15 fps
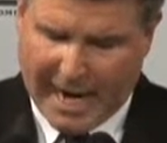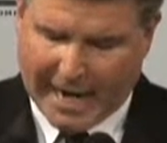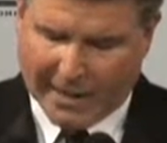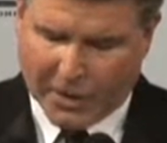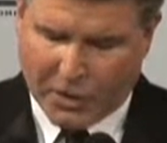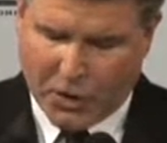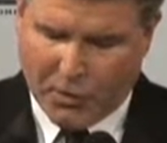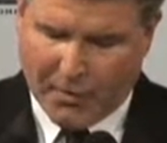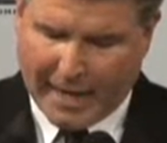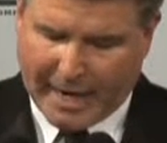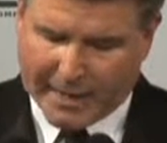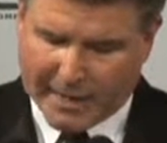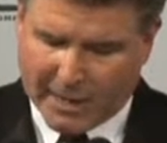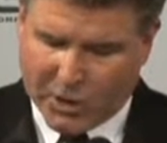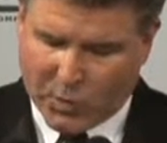And the
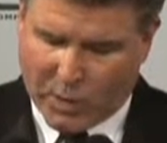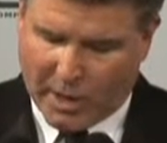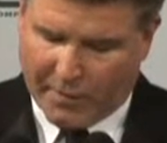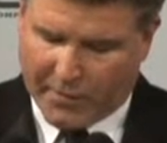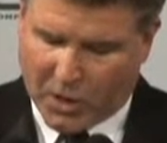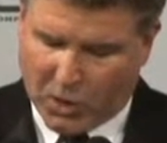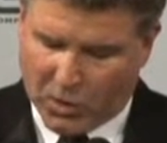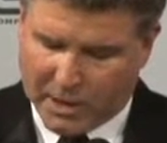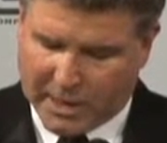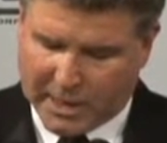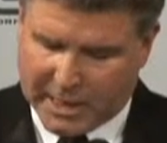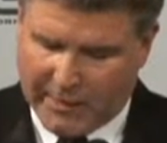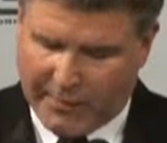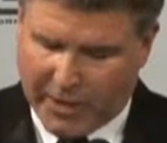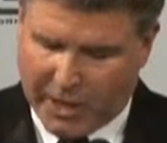2012 Gold
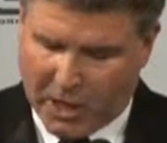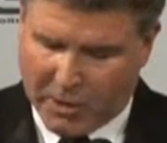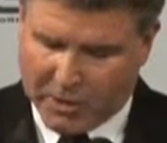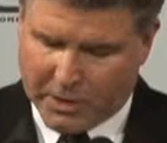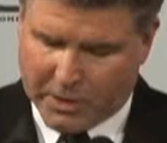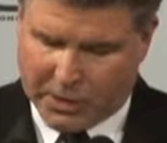Stevie goes